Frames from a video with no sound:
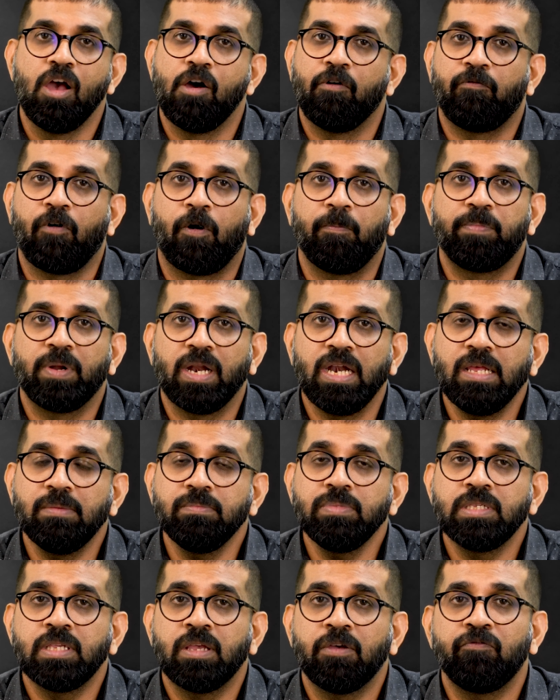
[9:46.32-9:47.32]
For
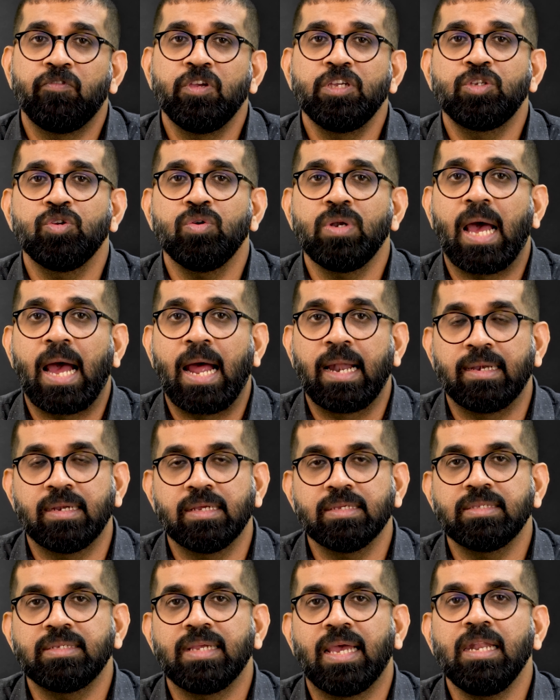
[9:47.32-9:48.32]
prelims, we should
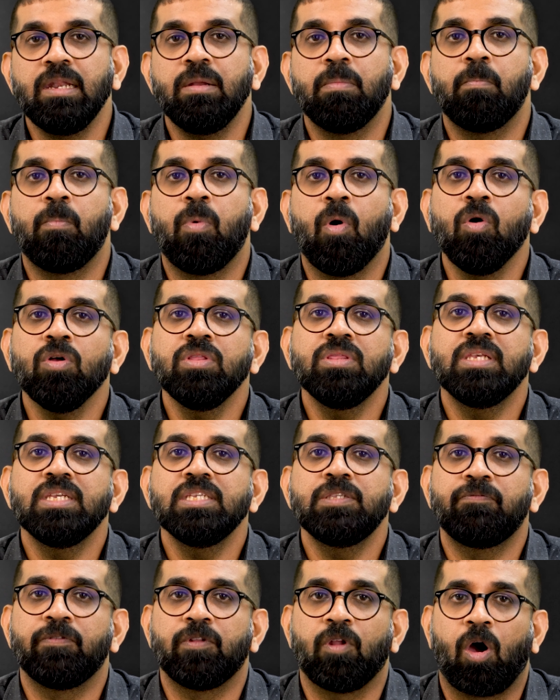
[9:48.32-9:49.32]
understand both
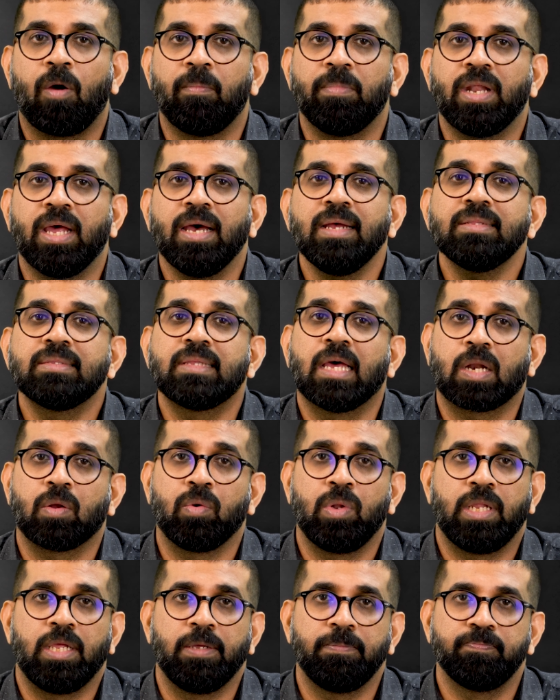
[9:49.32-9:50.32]
these phenomena
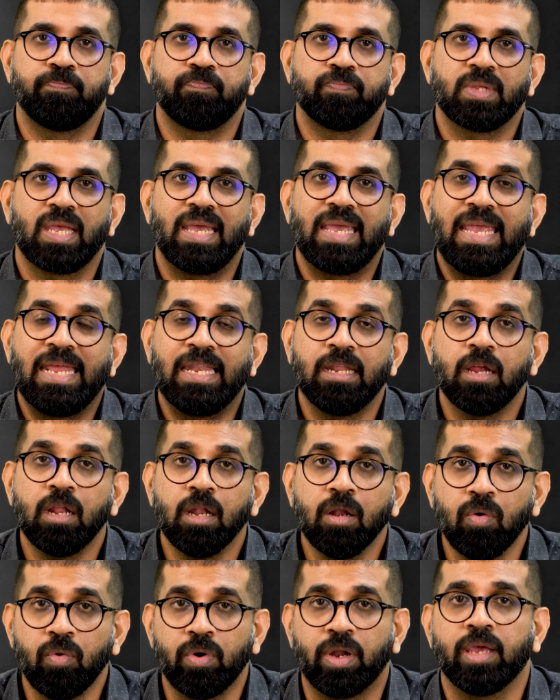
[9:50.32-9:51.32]
thoroughly,
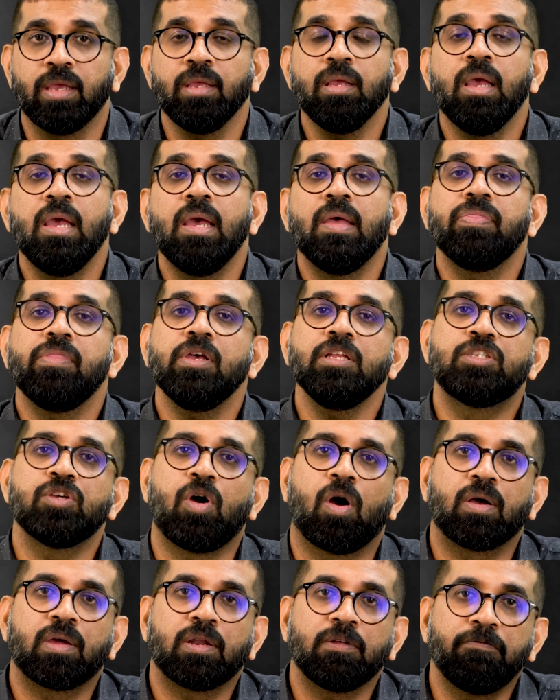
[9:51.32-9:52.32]
including the
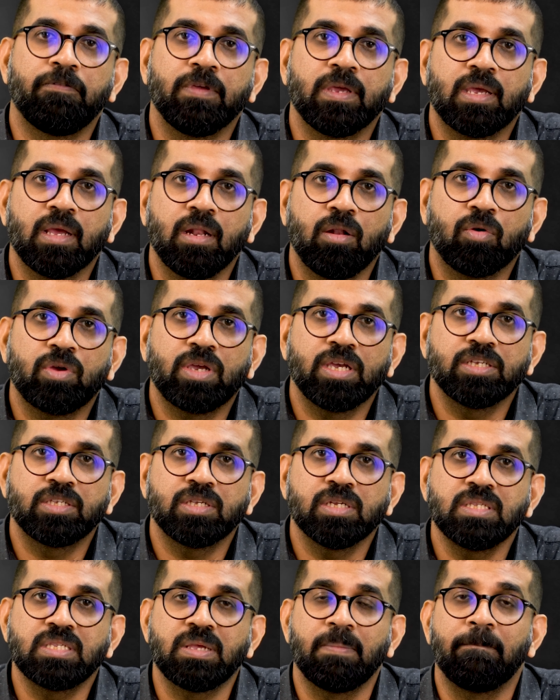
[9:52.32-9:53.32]
geographical
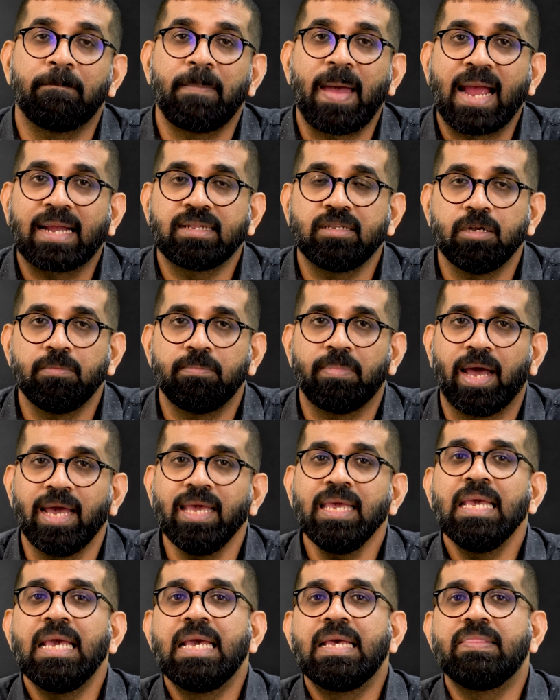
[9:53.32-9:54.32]
locations impacted
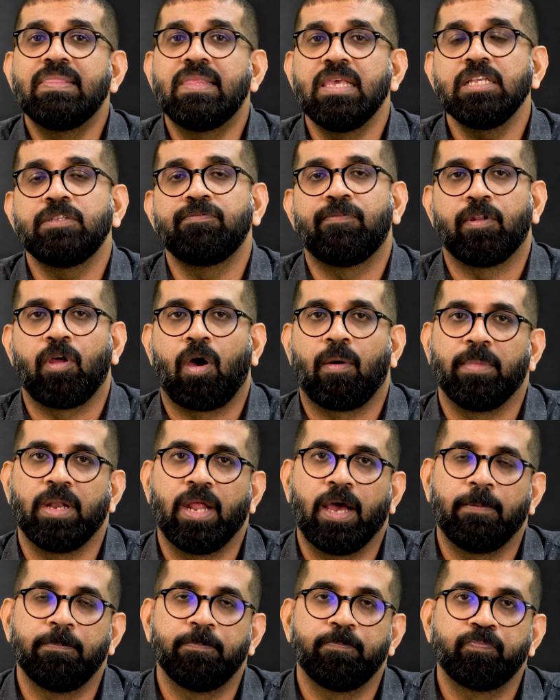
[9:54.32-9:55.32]
by these
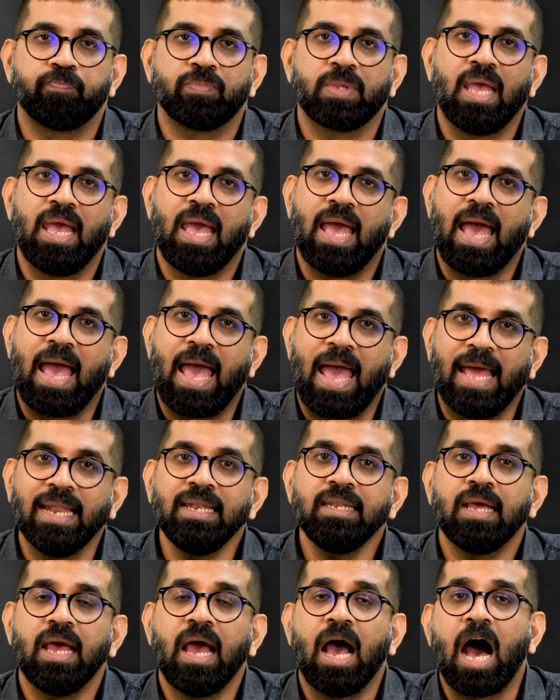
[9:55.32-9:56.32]
phenomena
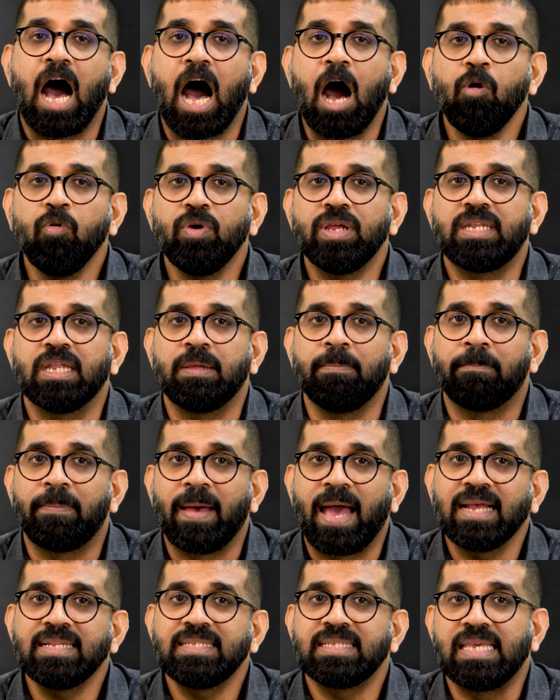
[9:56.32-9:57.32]
and how it
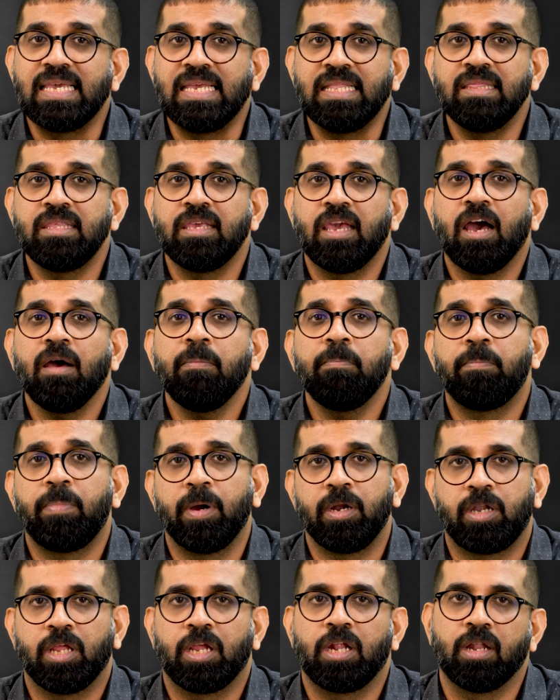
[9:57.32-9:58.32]
impacts India
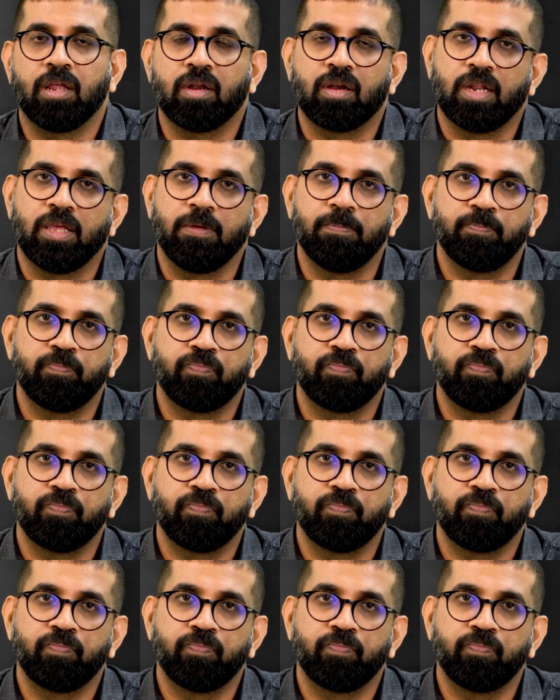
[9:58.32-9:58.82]
particularly.